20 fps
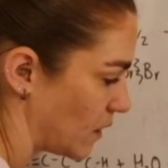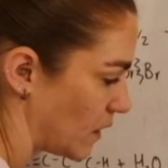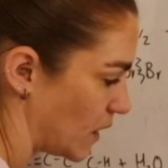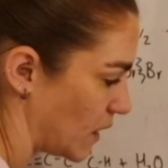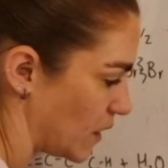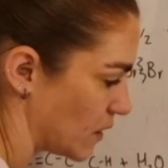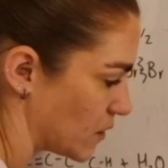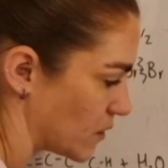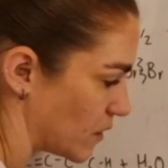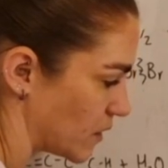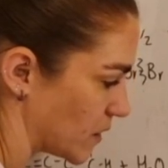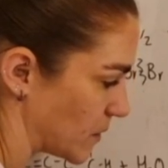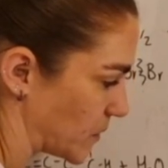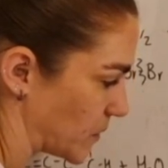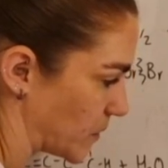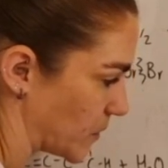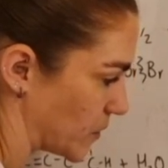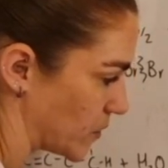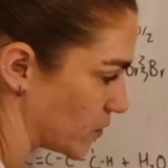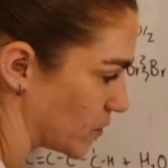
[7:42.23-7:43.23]
Okay, so our double
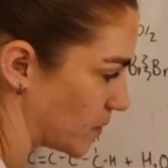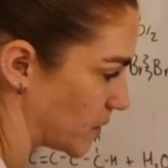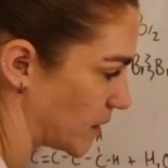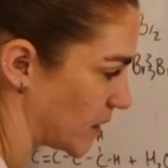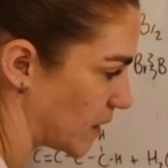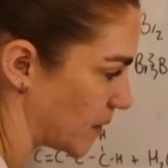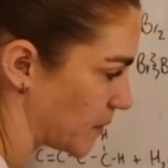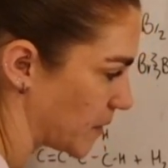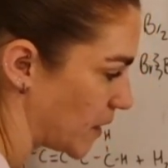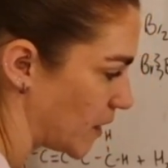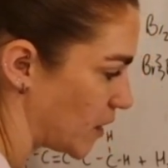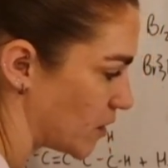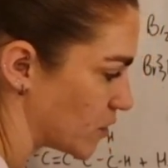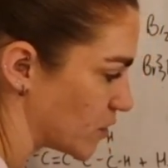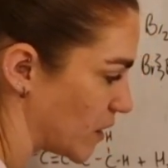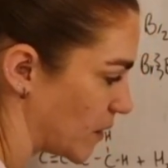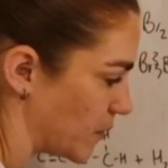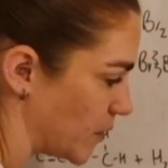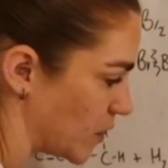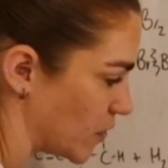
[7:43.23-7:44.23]
bond opened up.
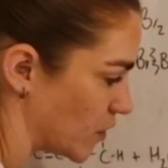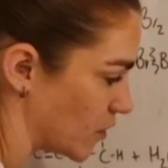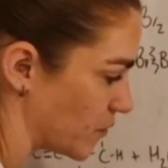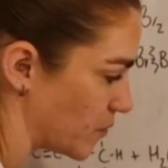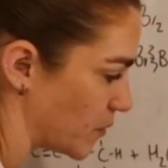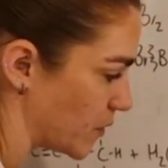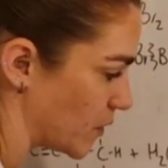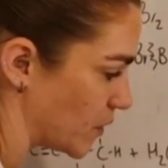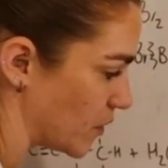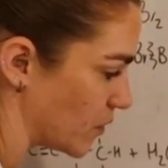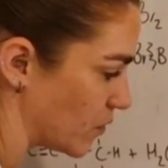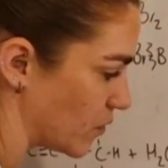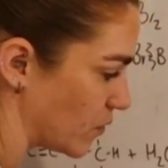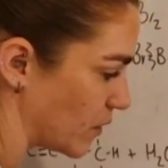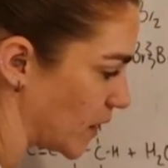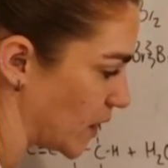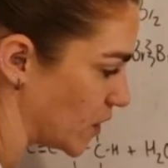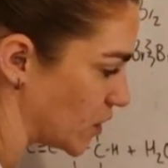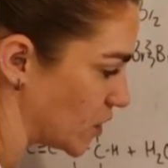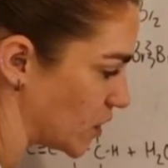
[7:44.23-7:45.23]
So then we could have put the
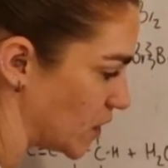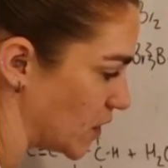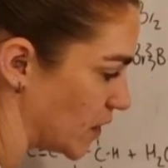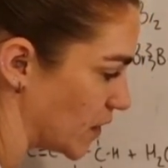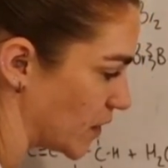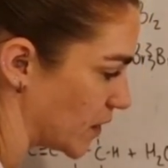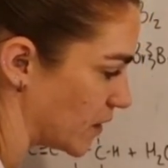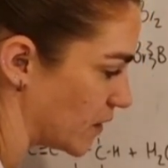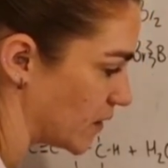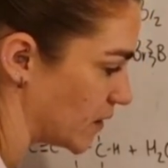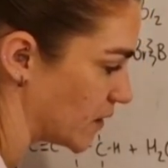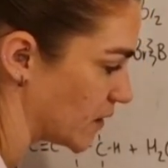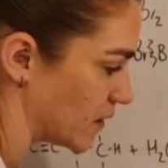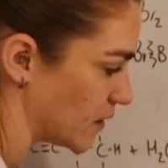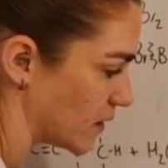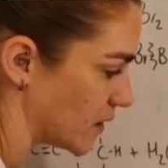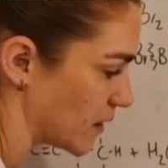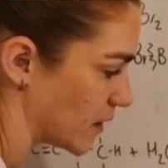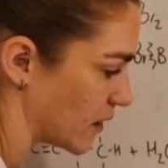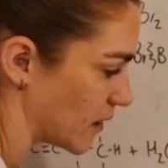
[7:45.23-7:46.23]
OH here
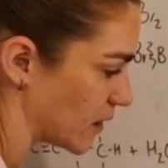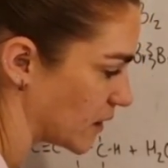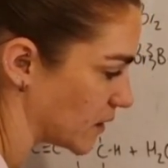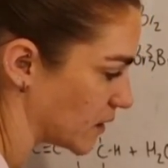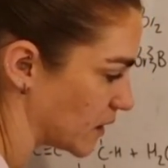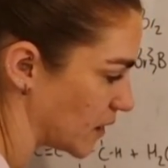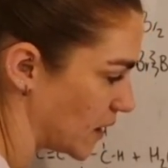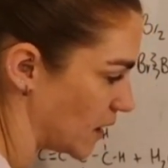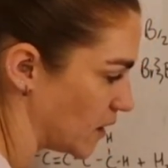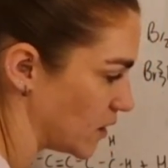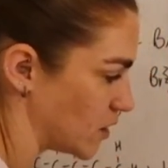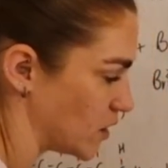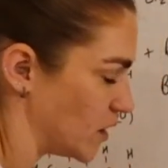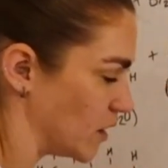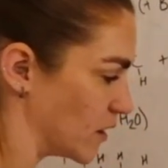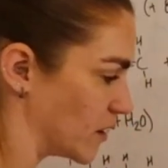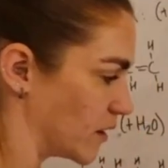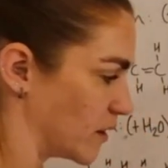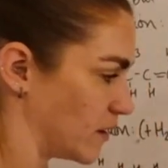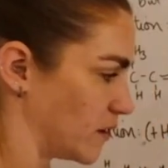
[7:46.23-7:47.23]
and the H
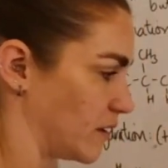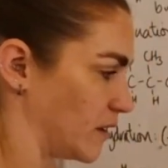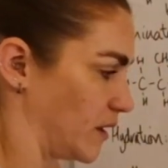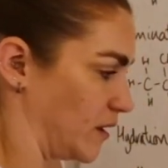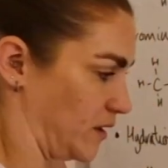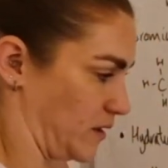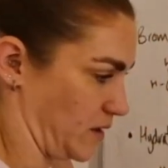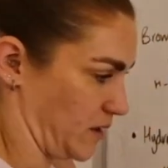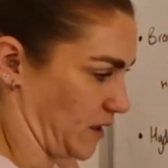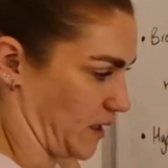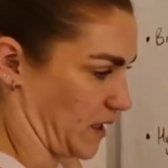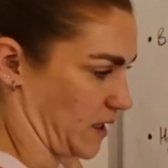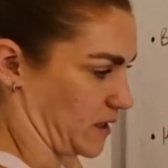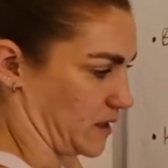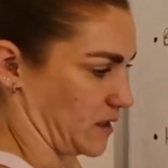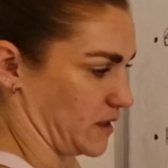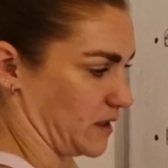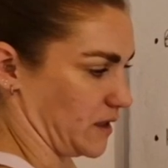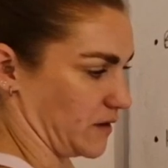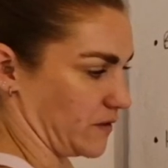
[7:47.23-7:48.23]
here. And
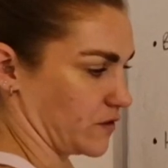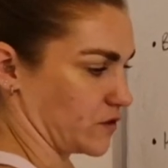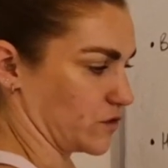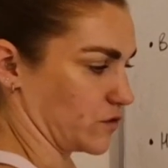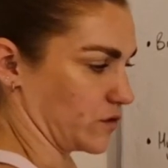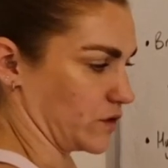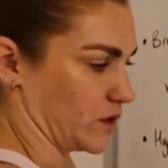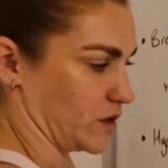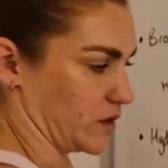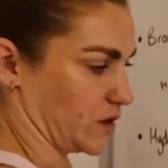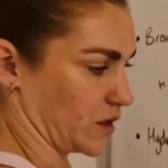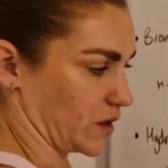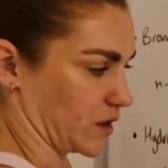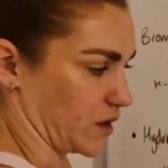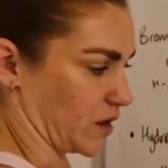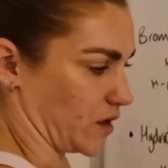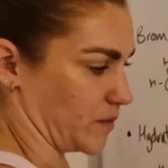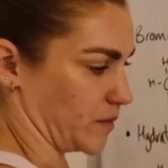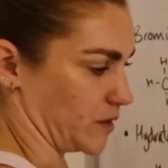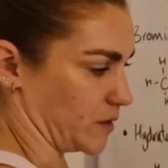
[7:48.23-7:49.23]
again, see, I've shown that the
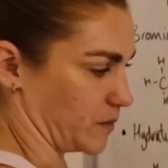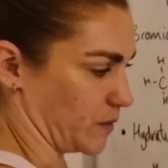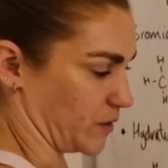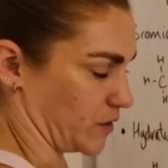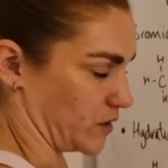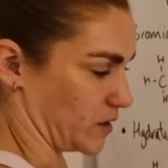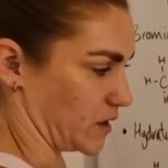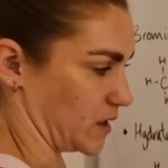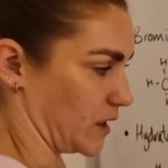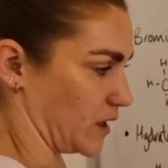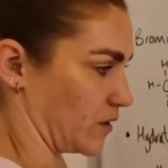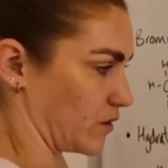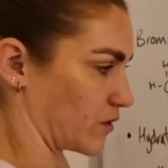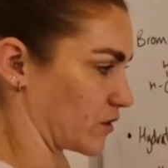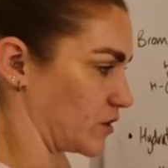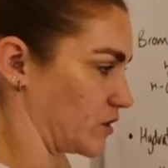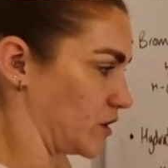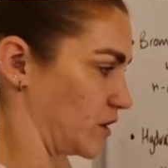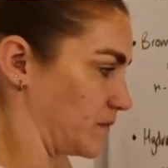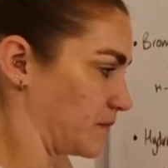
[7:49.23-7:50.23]
carbon bonded to the
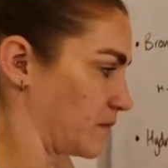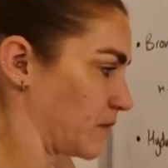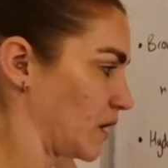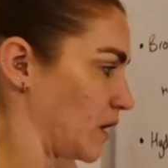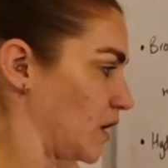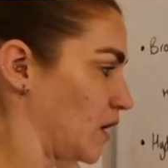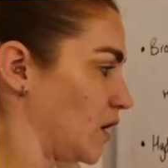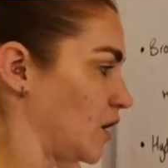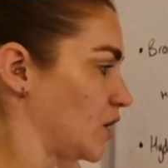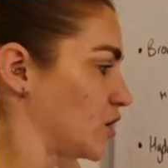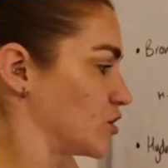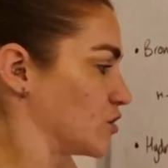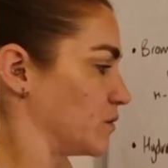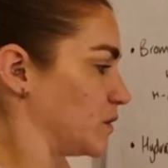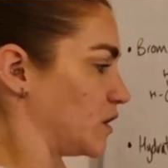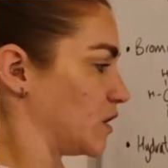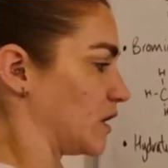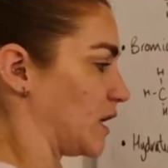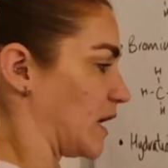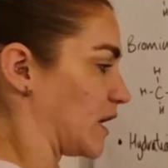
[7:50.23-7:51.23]
oxygen. So
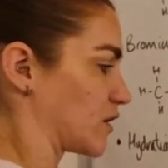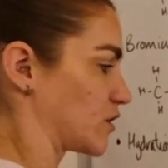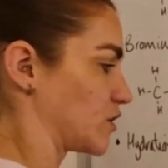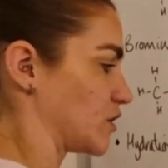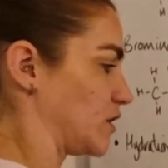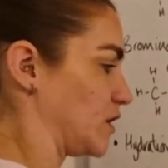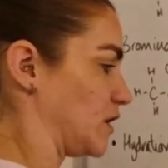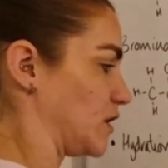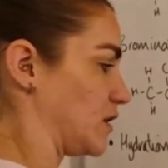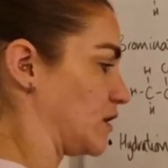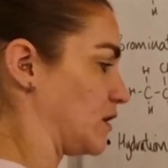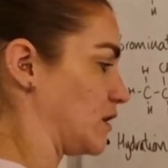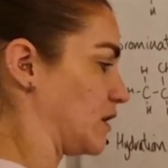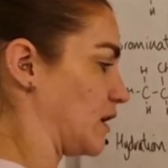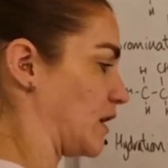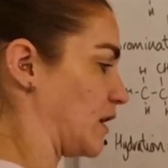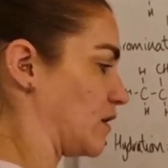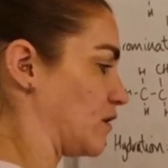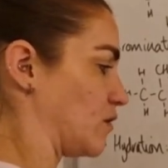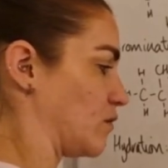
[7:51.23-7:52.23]
we can actually
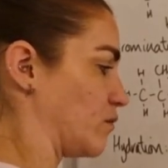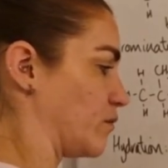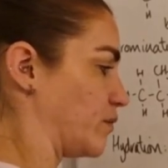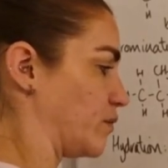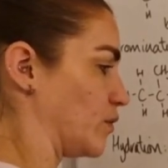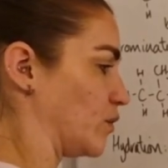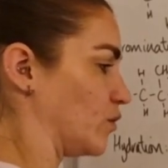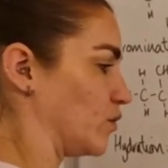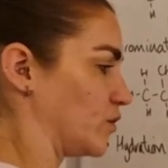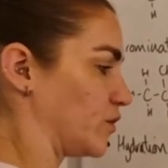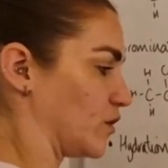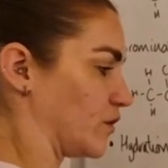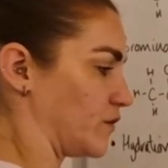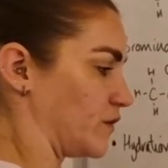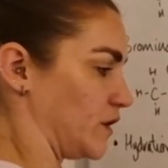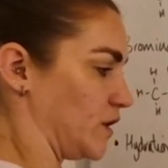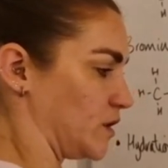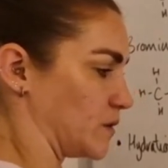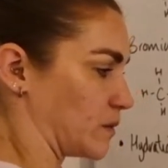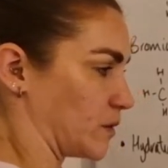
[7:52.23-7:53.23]
get both of
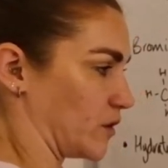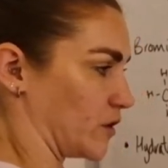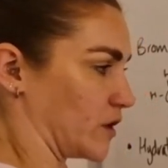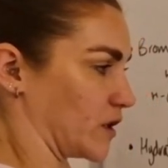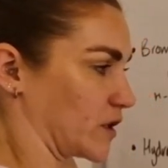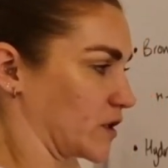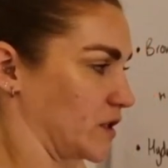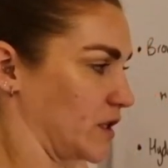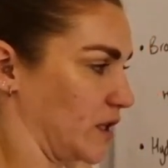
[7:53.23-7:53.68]
these products.